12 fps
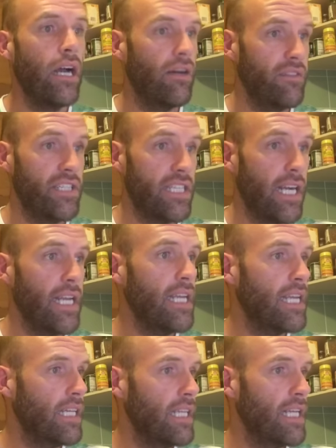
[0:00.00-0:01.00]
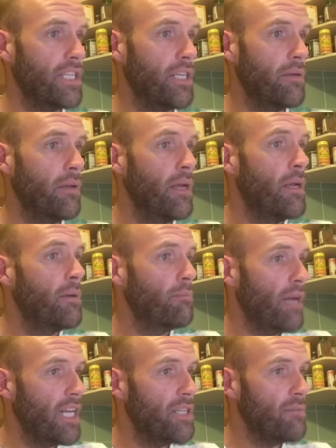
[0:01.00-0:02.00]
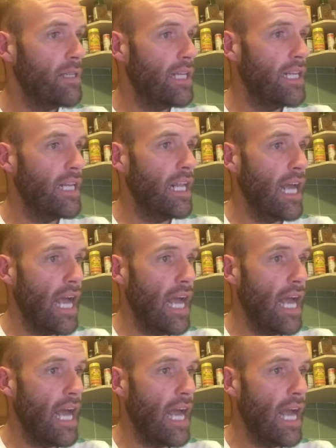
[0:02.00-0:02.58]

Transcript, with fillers: of the study collection management and